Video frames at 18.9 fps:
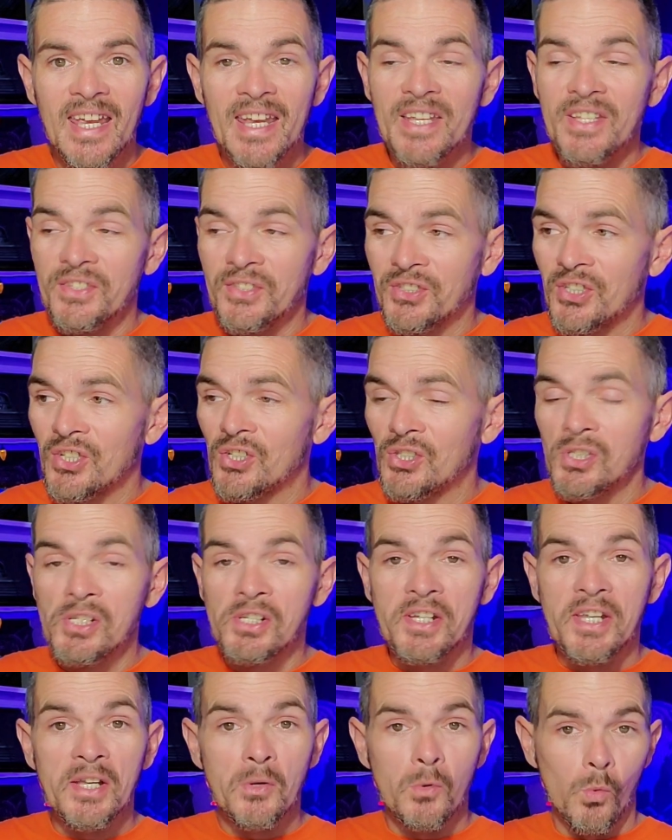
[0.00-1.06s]
is
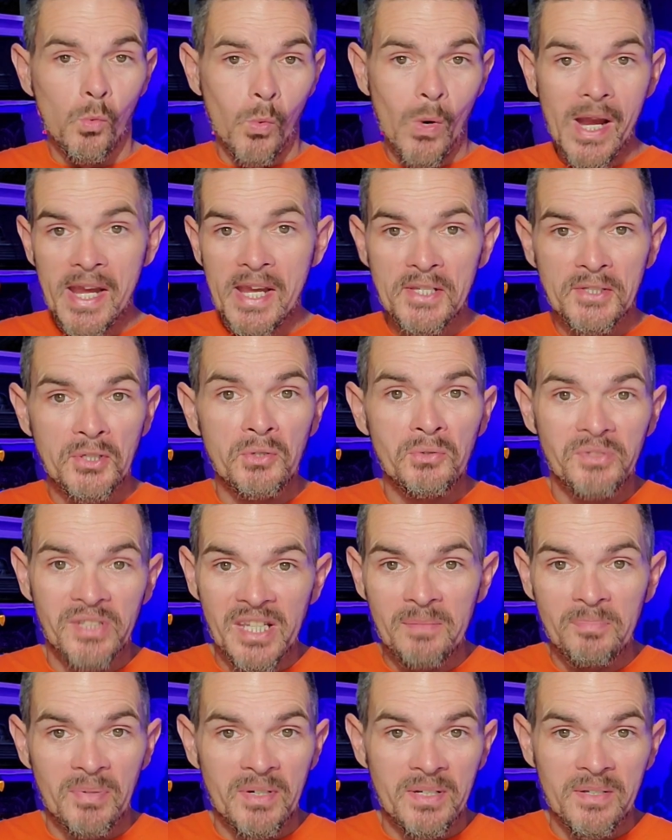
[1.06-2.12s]
looking way too
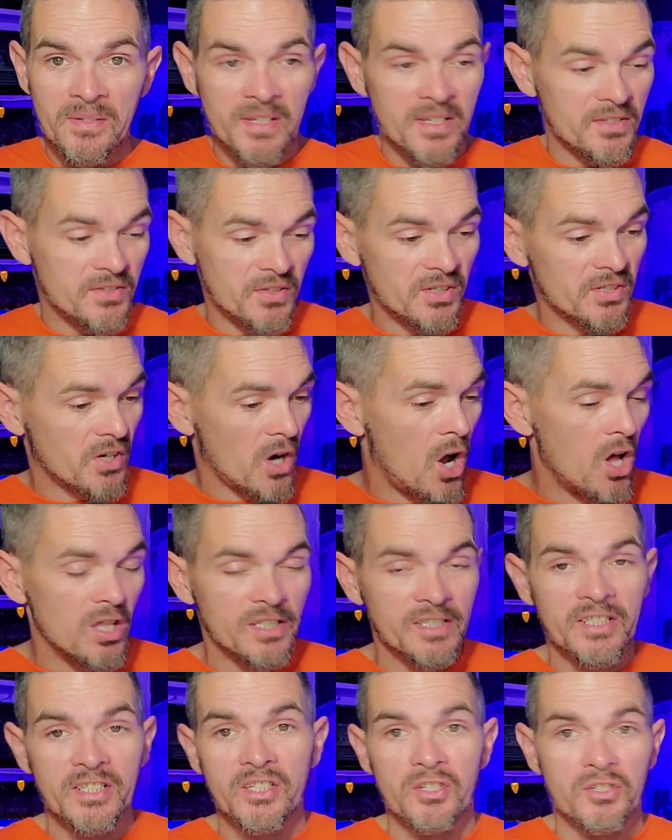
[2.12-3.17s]
deep into this. They're
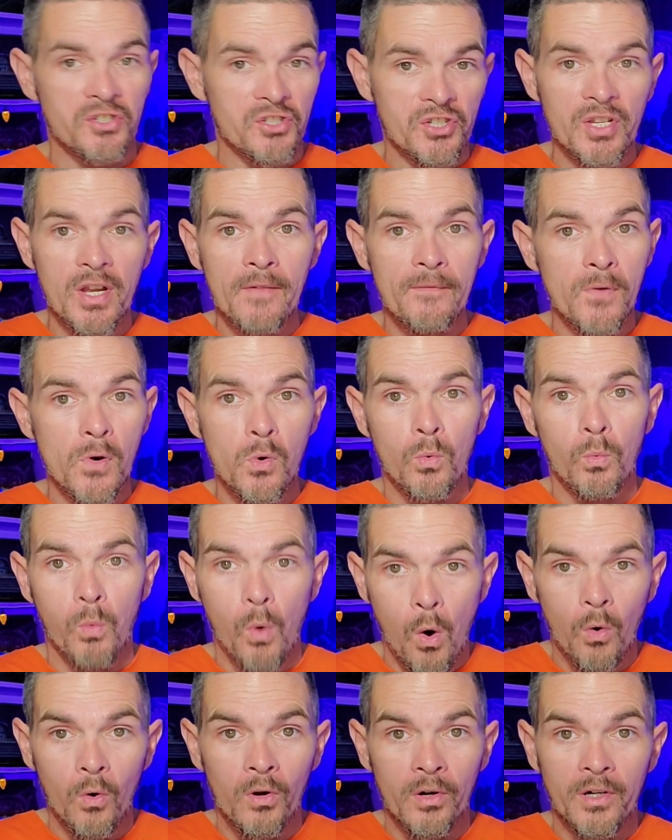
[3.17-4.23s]
calling it a civil
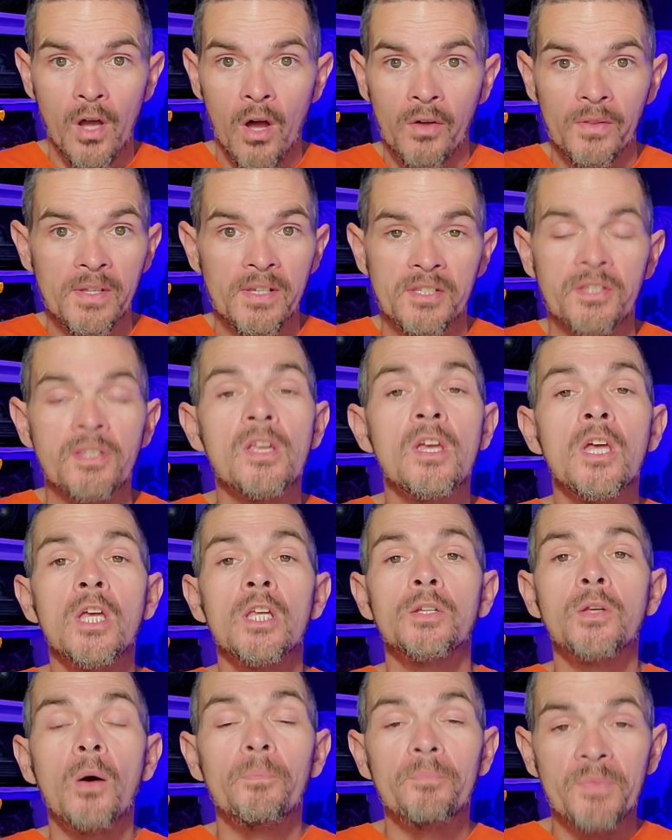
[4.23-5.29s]
war and all this.
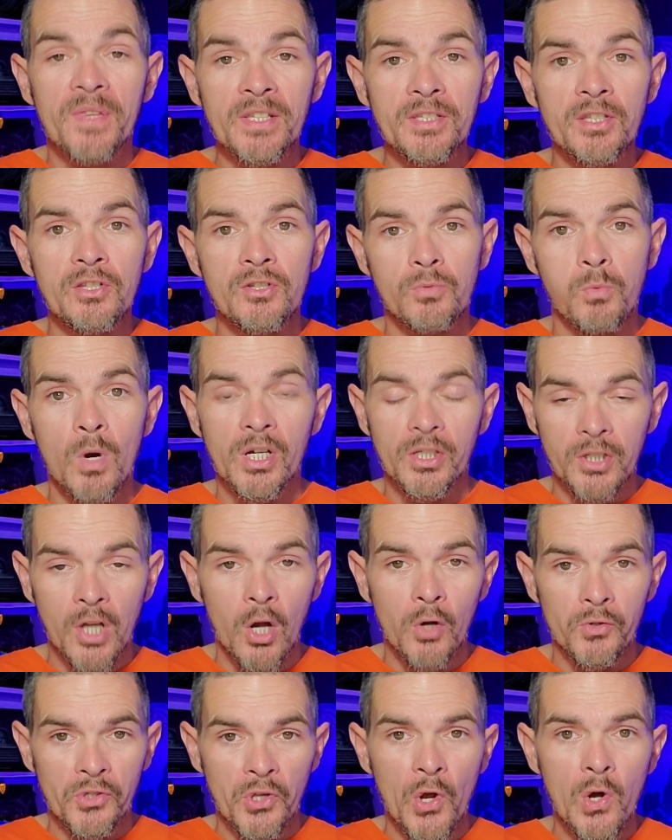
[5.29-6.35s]
No, this is what
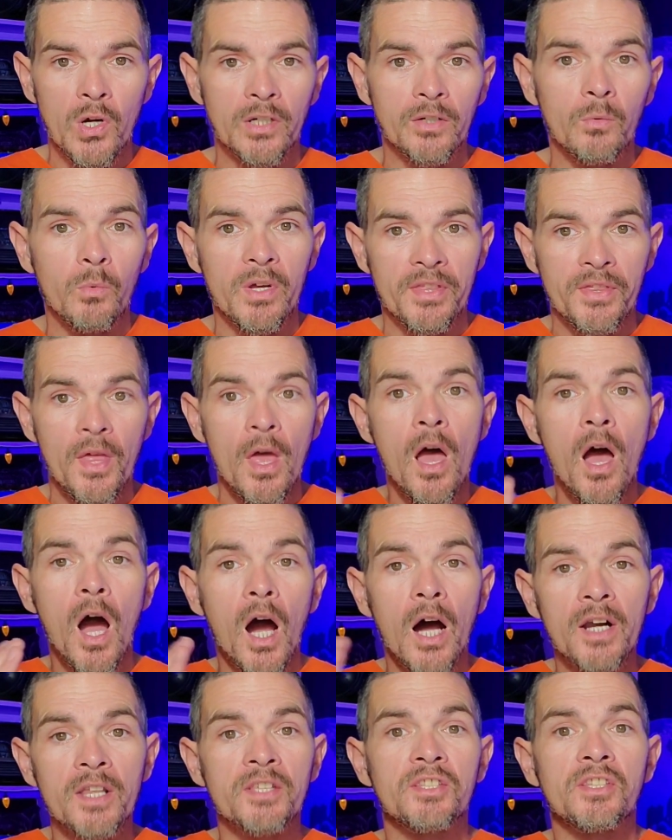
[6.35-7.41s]
goes on with
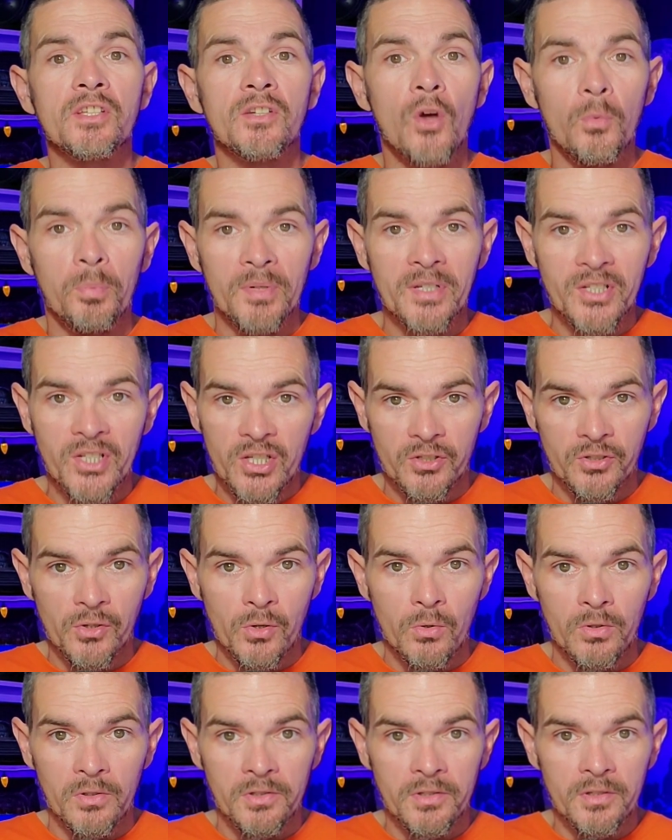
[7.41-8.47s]
honest and open
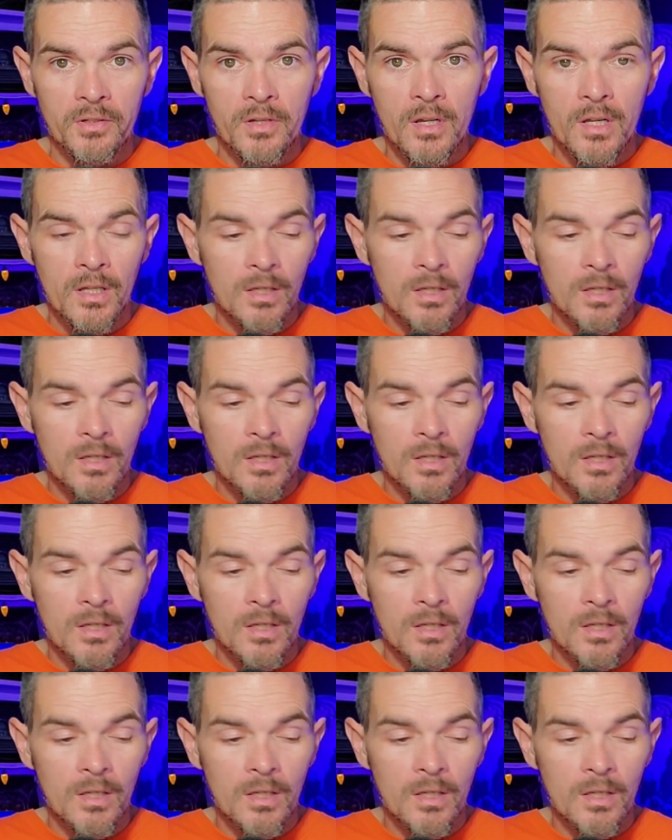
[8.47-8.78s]
discourse.